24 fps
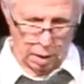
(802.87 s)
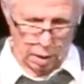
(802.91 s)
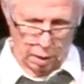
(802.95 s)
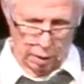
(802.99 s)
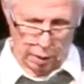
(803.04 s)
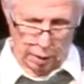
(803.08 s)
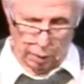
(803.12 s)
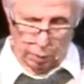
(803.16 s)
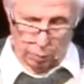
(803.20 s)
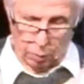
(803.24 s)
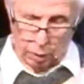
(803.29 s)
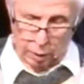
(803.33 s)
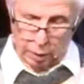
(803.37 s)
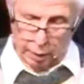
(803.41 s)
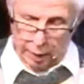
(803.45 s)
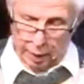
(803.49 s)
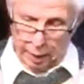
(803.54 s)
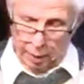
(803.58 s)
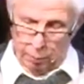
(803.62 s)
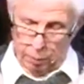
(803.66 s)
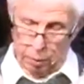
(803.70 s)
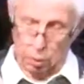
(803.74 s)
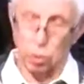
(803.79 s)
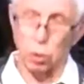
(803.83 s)
Then one
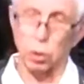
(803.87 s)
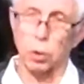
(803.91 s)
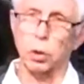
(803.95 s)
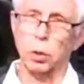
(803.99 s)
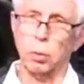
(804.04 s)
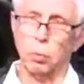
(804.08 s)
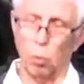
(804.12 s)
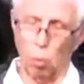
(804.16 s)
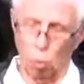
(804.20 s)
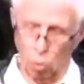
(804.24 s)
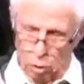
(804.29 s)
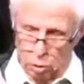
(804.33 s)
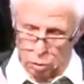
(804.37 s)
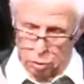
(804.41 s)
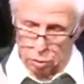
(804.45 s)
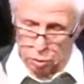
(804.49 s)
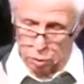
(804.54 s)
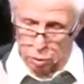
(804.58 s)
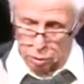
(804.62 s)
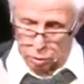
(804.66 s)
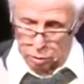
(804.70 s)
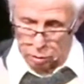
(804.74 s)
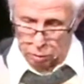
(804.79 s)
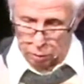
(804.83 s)
day we took some
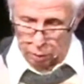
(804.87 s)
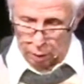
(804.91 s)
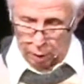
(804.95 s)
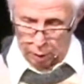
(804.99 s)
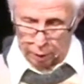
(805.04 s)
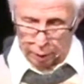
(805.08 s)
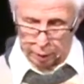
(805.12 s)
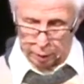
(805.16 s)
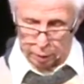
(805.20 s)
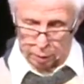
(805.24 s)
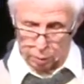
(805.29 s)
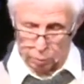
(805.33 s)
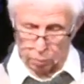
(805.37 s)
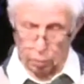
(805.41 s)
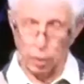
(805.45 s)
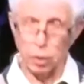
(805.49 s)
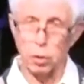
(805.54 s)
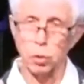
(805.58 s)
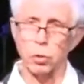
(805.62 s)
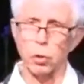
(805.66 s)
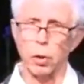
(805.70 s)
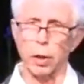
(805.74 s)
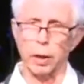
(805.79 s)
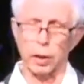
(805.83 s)
horses to Arlington
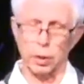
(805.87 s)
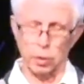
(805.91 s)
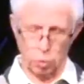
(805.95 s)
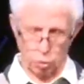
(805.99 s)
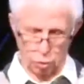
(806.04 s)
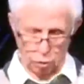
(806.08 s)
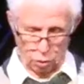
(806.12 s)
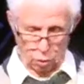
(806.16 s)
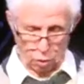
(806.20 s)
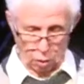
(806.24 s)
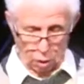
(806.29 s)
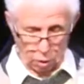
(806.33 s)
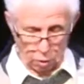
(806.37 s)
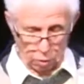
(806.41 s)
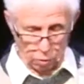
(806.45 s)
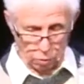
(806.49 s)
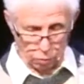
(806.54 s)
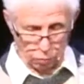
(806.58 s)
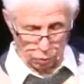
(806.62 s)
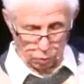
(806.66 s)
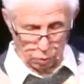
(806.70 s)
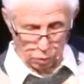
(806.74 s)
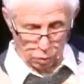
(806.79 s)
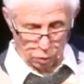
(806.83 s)
Racetrack in Chicago
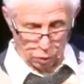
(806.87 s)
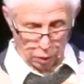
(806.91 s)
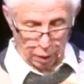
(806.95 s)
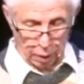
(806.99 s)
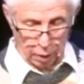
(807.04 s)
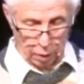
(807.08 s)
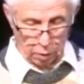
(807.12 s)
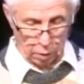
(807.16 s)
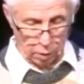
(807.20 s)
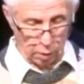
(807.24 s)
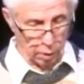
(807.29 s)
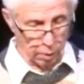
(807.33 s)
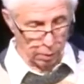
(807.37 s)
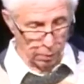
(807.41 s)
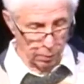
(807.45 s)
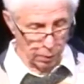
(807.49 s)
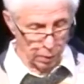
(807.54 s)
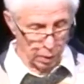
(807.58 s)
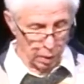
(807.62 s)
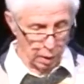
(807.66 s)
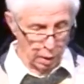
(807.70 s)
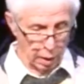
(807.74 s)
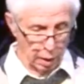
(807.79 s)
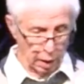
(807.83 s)
for a sale,
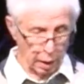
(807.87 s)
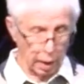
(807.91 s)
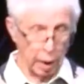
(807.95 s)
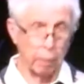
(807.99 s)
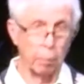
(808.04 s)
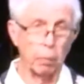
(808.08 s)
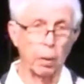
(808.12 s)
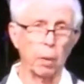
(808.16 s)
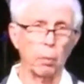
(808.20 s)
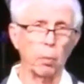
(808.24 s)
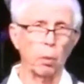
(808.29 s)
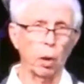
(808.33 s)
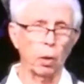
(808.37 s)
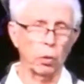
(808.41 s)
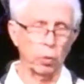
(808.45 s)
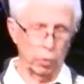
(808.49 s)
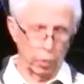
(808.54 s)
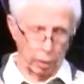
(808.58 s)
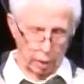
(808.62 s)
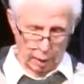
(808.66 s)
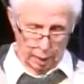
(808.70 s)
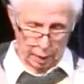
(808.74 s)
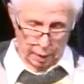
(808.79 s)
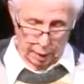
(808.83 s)
and my brother
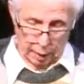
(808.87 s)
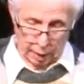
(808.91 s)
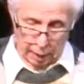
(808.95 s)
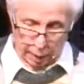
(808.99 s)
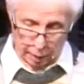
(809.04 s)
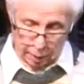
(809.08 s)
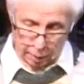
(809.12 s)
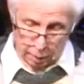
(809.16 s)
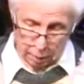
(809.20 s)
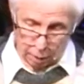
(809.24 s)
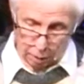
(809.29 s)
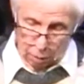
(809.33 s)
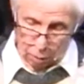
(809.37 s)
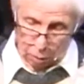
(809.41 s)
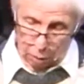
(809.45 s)
and I got to go